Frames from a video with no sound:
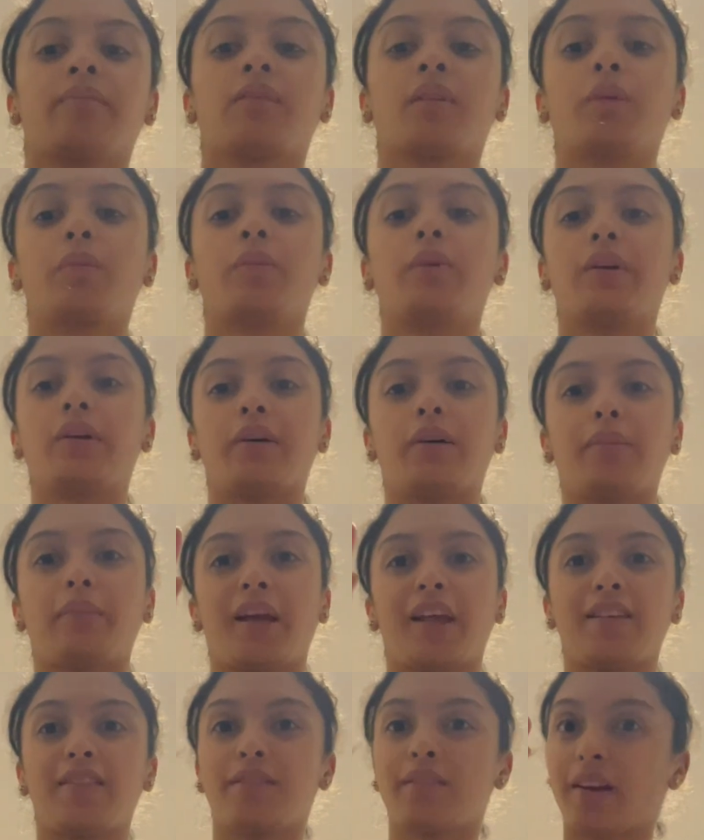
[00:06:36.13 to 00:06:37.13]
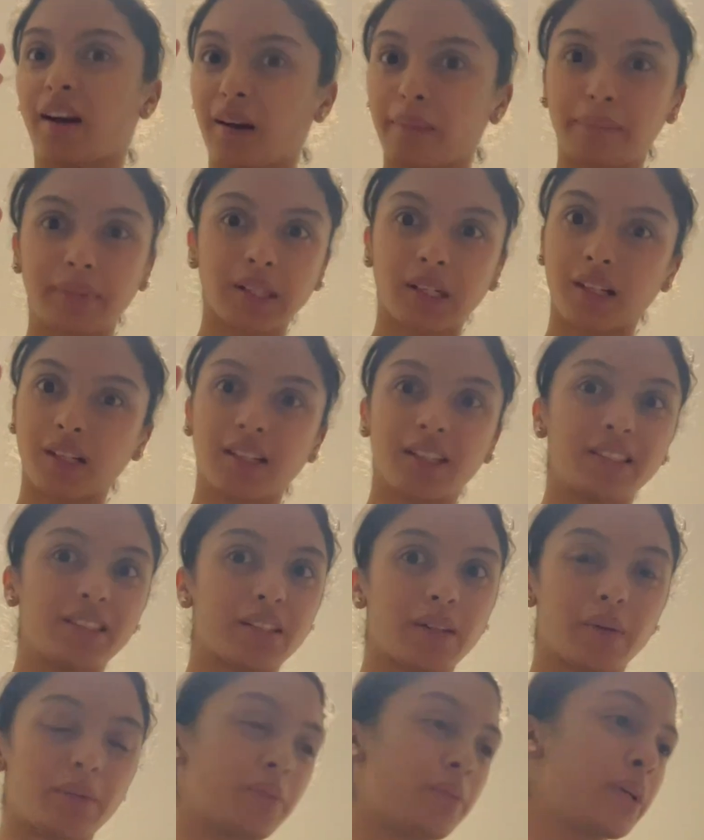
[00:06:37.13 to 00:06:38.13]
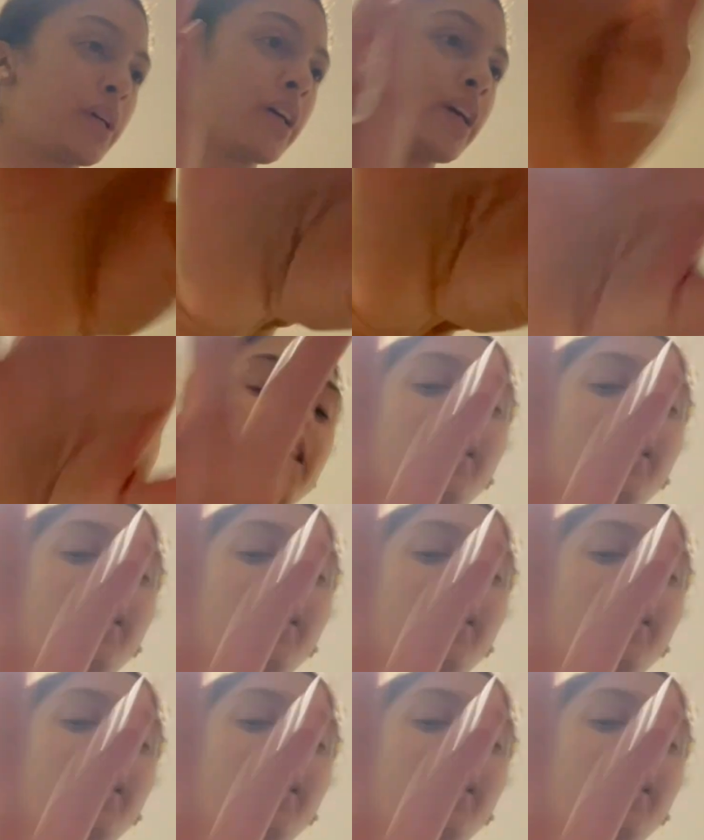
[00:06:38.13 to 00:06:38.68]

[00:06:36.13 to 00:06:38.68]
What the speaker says: We'll go my scrap yarn, don't worry.